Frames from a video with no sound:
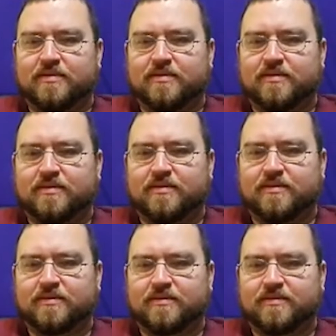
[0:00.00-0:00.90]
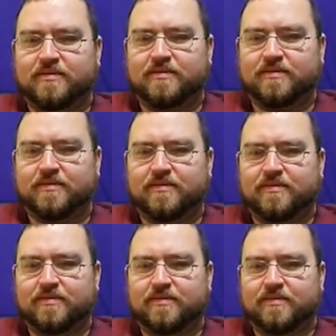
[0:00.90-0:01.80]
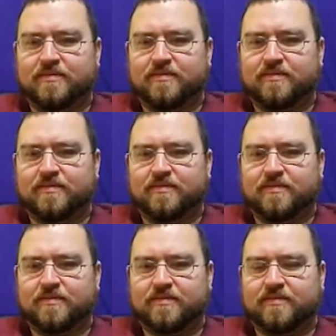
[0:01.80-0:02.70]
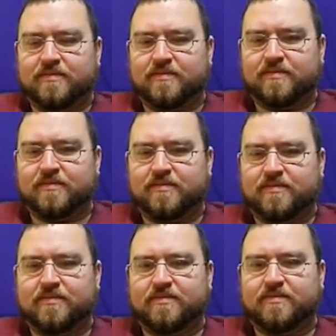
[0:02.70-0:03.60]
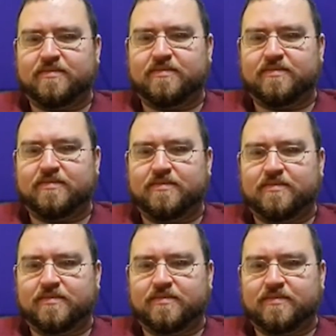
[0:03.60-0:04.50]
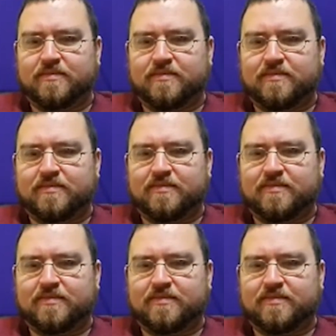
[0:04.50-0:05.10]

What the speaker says: The person shown says nothing.